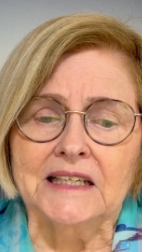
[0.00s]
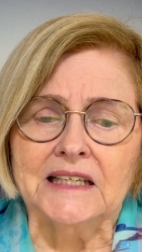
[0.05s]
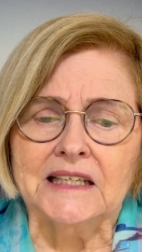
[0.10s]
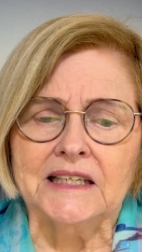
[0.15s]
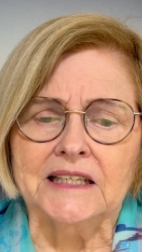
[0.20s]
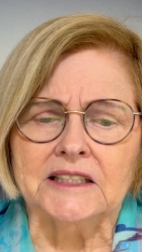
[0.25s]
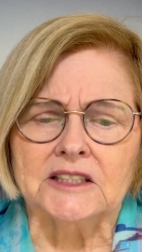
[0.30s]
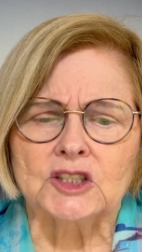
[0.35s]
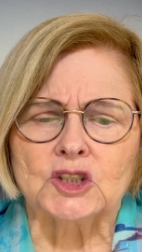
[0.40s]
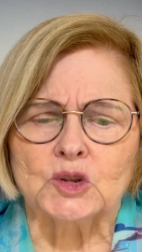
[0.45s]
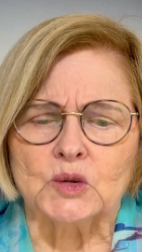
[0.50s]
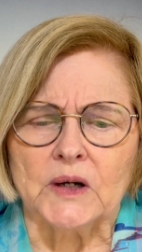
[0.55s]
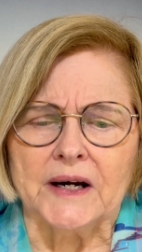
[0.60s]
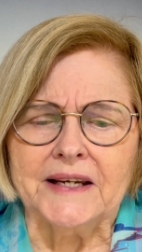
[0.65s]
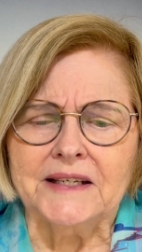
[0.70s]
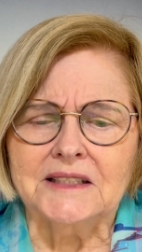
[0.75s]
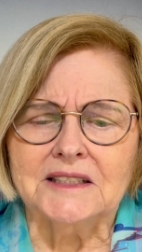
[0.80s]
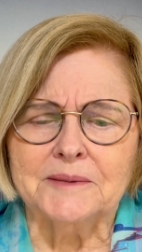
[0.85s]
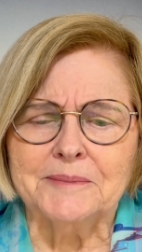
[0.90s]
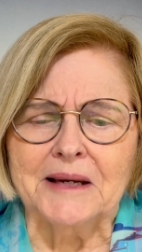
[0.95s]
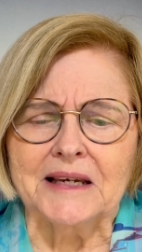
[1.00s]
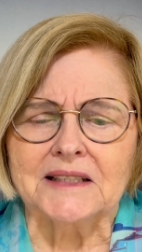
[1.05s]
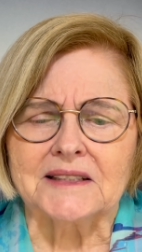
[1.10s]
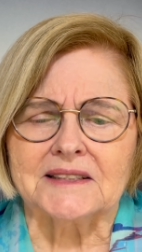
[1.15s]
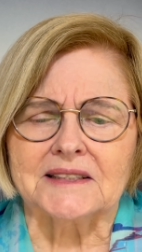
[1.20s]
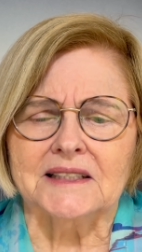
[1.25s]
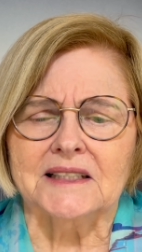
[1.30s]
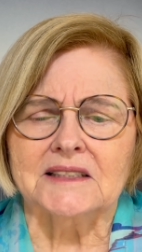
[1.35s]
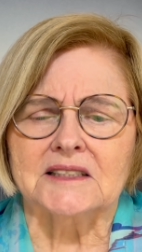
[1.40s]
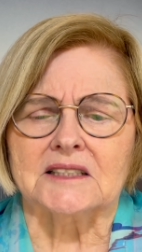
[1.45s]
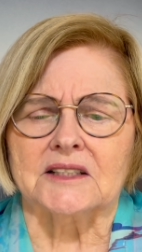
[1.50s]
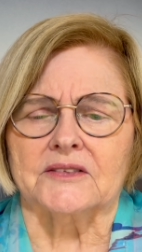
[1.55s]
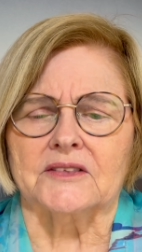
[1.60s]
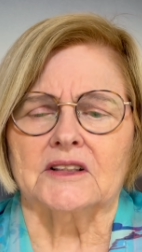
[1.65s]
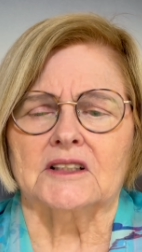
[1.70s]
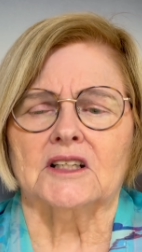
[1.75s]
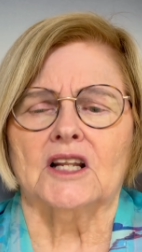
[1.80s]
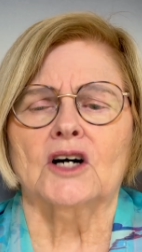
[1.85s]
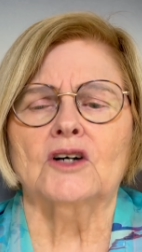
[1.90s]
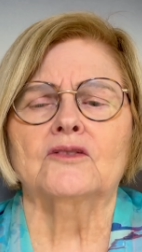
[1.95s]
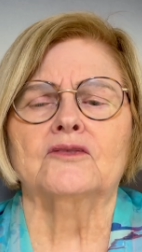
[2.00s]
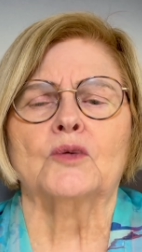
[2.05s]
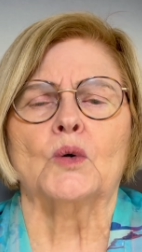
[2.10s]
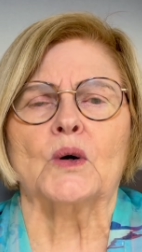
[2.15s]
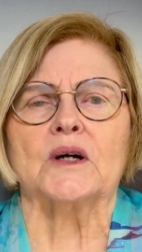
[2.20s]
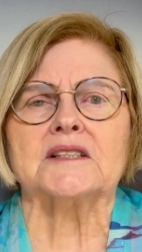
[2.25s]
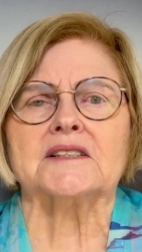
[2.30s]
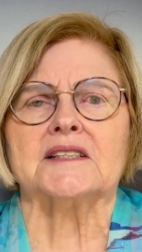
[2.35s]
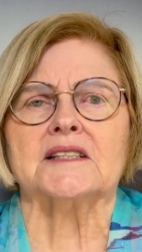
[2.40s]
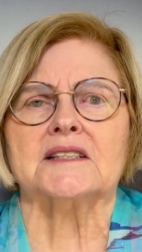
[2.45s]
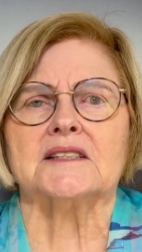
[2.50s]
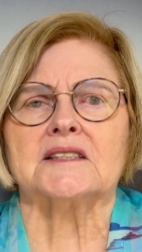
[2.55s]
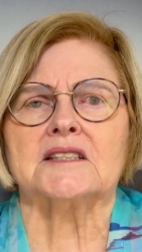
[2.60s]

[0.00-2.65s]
He strained to make sense of the low voices